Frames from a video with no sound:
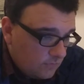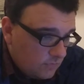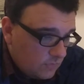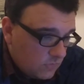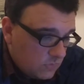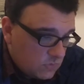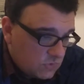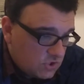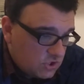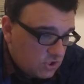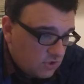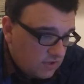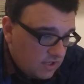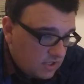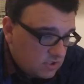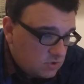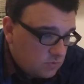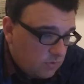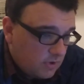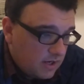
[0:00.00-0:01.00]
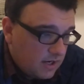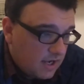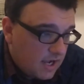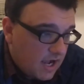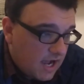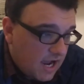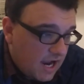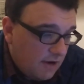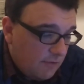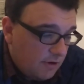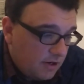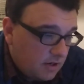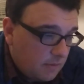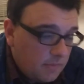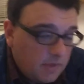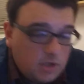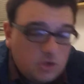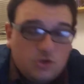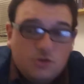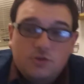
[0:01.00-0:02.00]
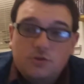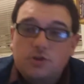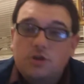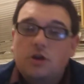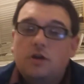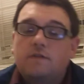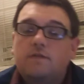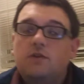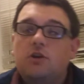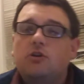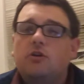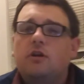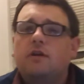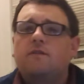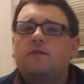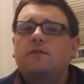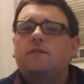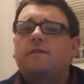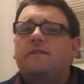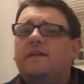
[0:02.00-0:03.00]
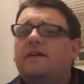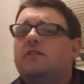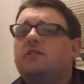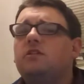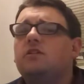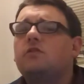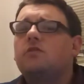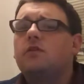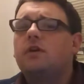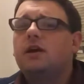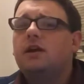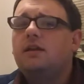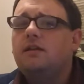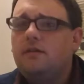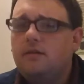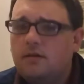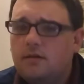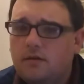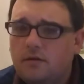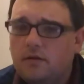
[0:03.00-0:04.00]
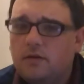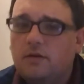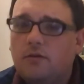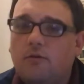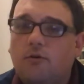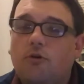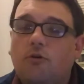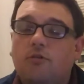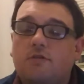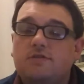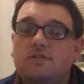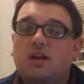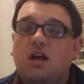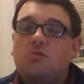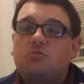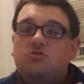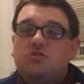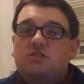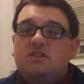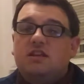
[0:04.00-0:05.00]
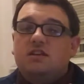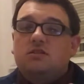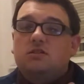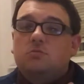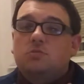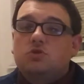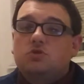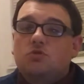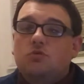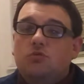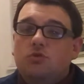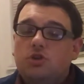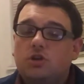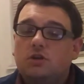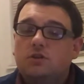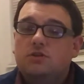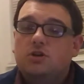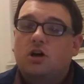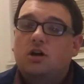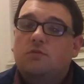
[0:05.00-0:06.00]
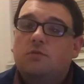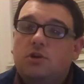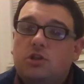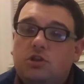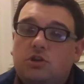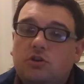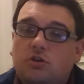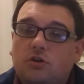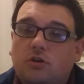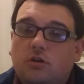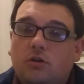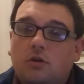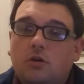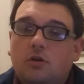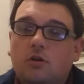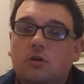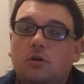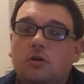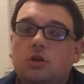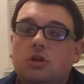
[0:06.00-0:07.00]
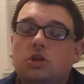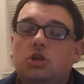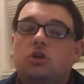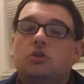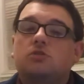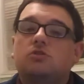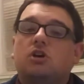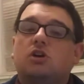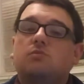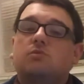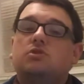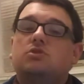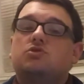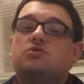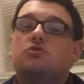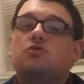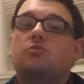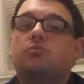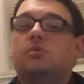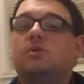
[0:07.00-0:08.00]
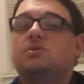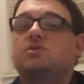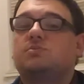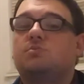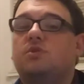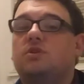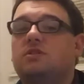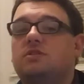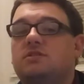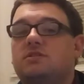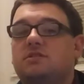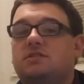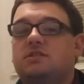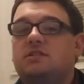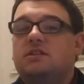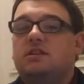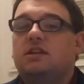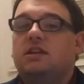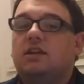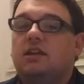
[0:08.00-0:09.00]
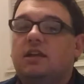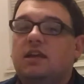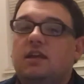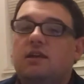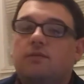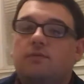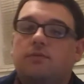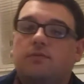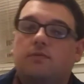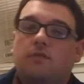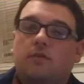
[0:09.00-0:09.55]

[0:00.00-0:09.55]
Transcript: So that's what I recommend you do. If you're if you're failing a grade, or it's an option to take summer school, you can talk with your you can talk with your school principal and seeing if